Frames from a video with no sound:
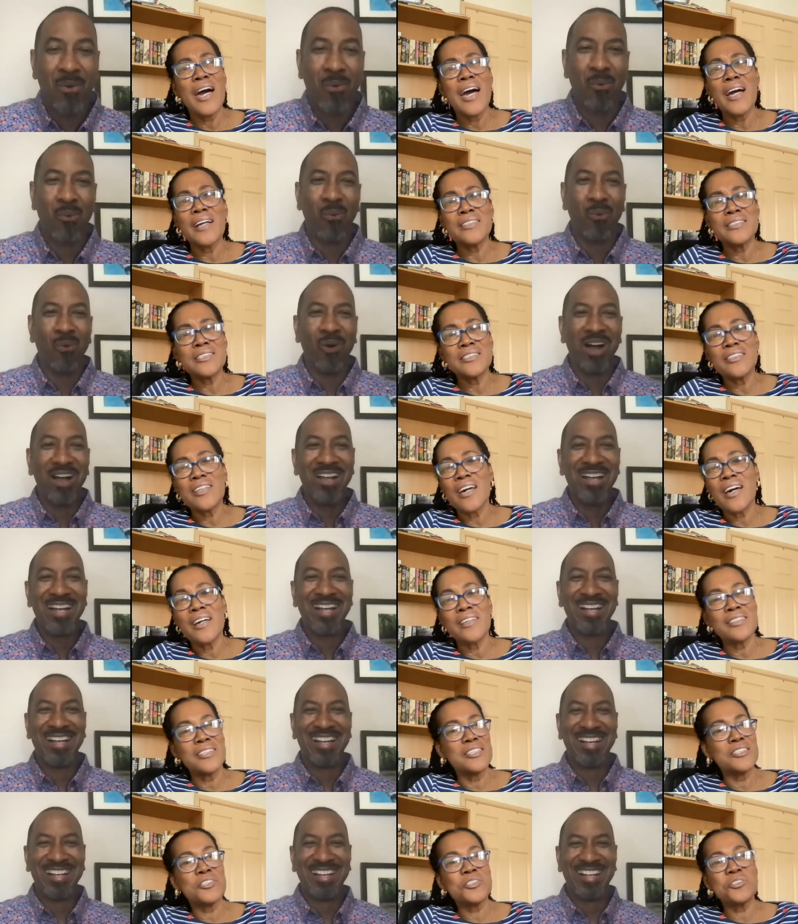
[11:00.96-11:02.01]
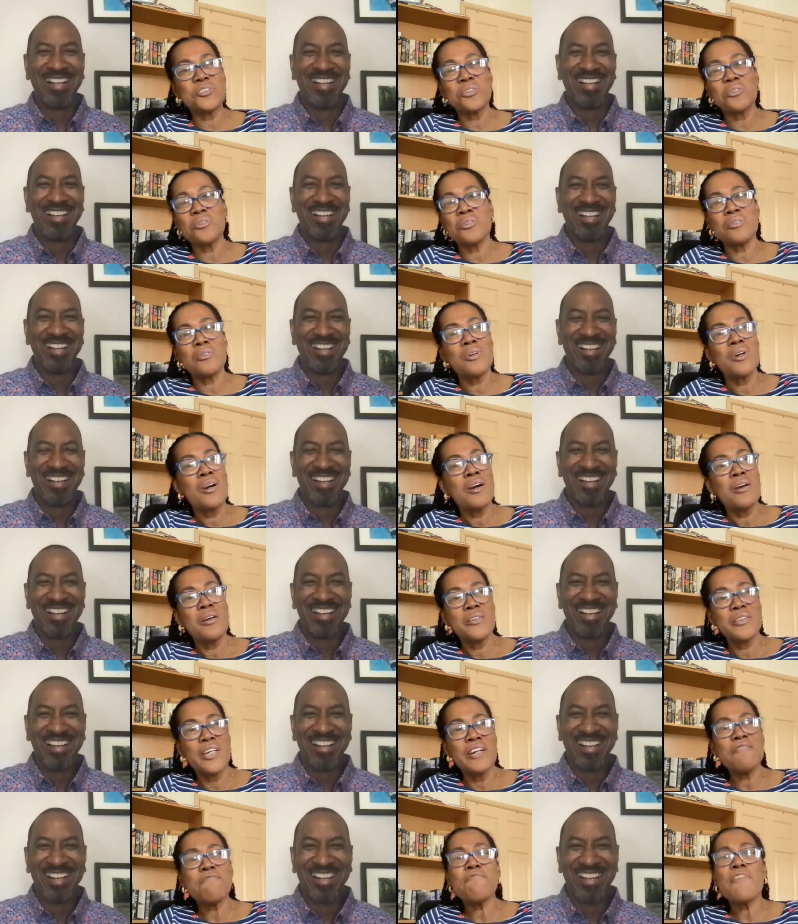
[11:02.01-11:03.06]
Speaker 1: at it. So
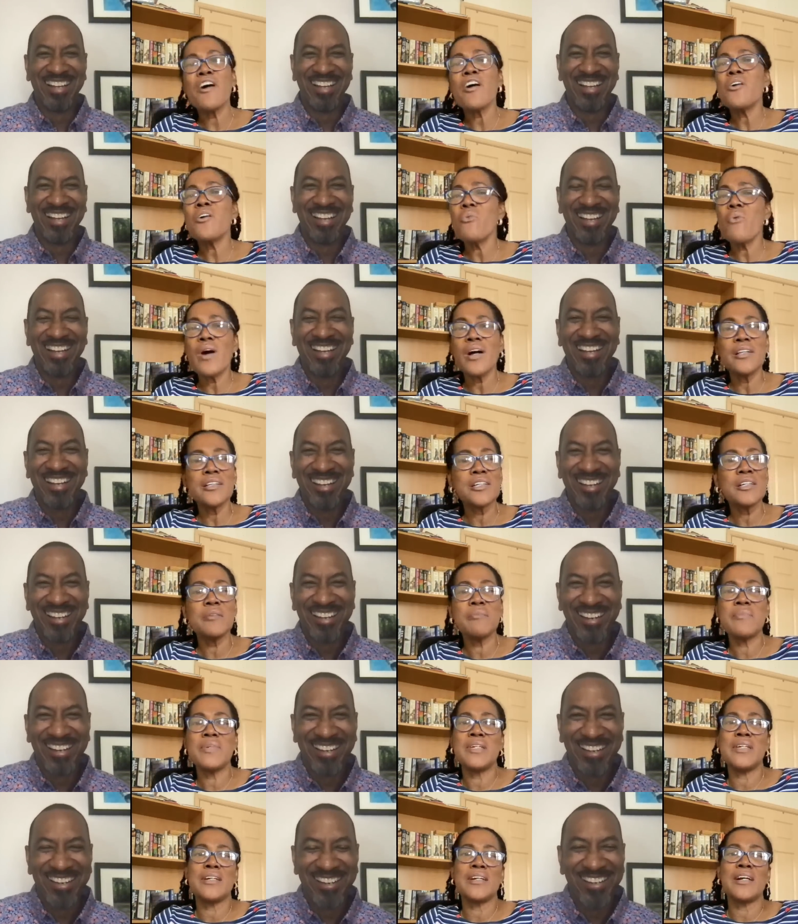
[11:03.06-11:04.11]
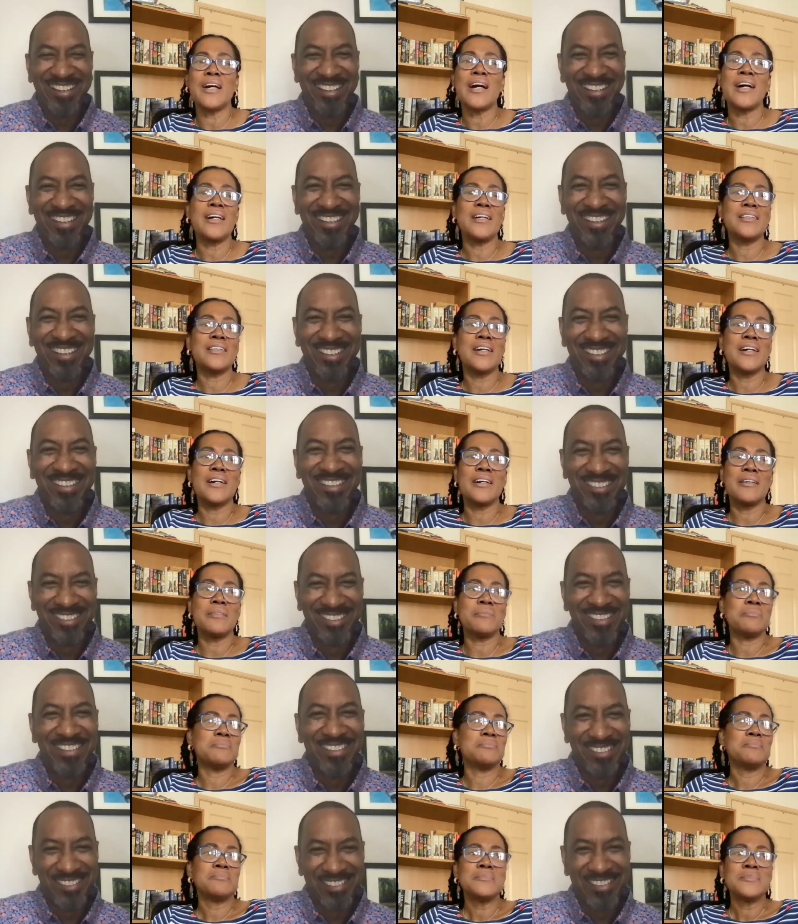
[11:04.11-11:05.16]
they're very welcoming.
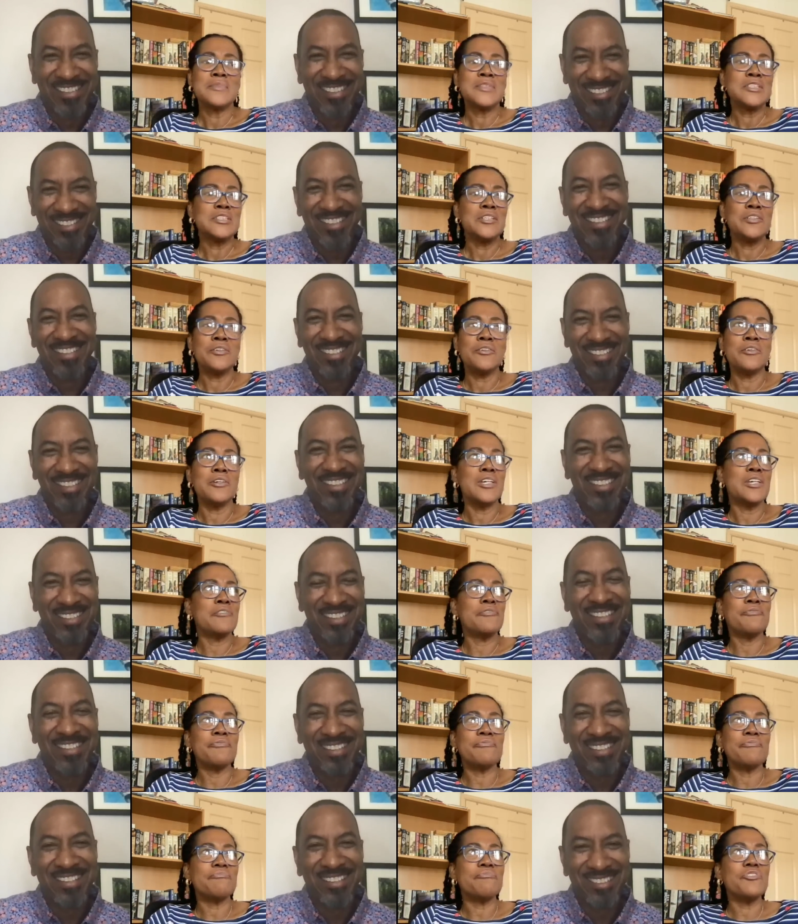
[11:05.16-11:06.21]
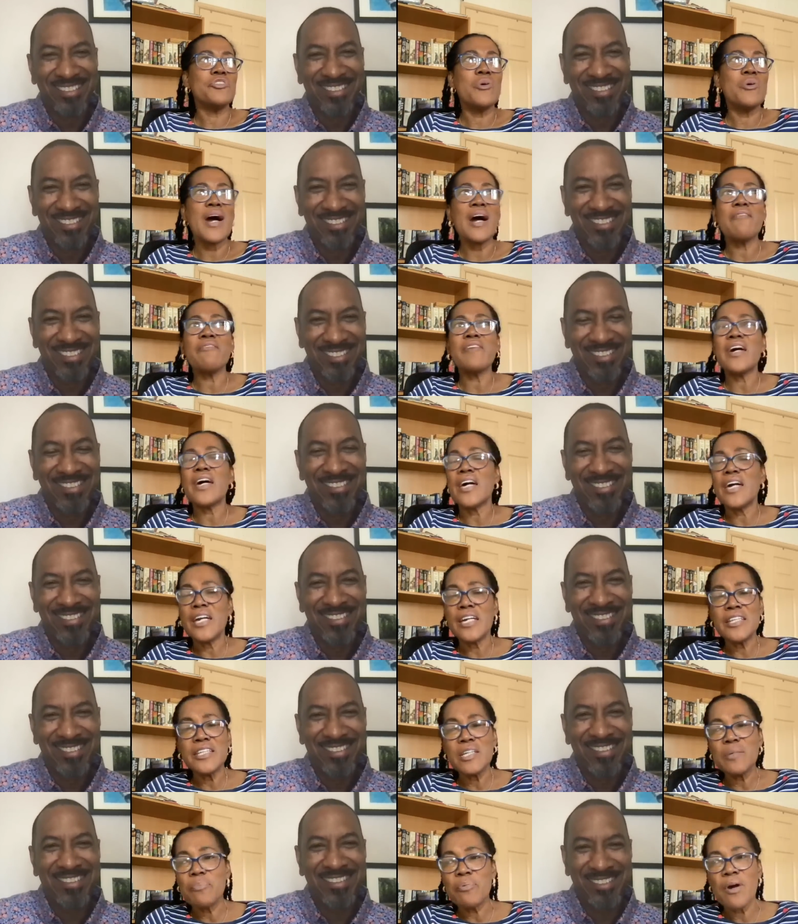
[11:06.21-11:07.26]
And, you know, if you have
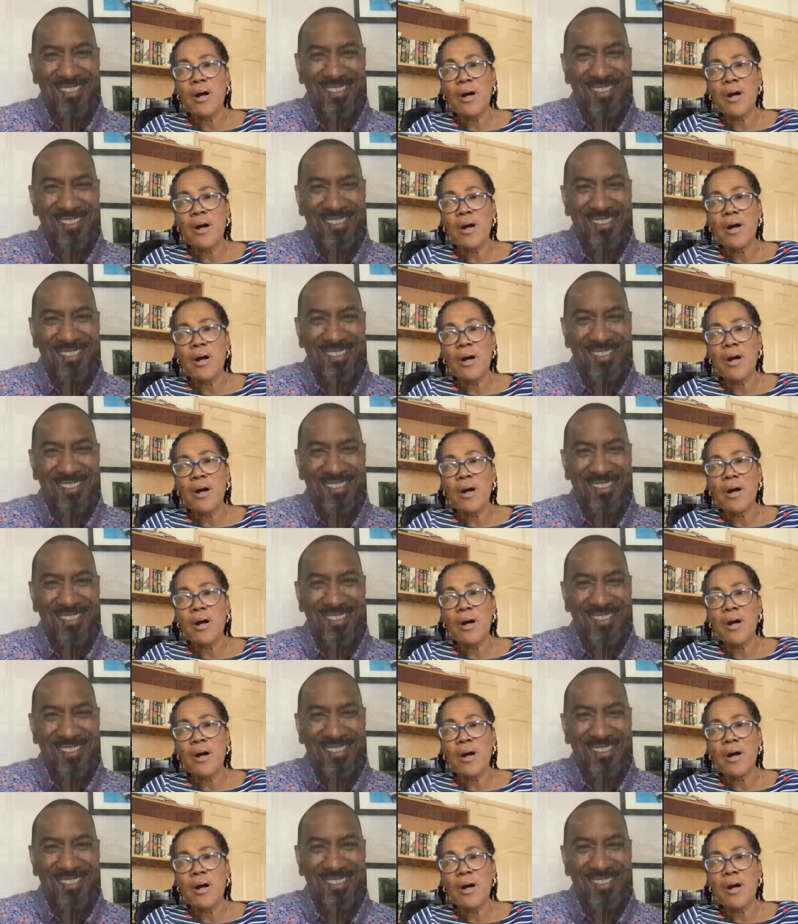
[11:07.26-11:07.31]
any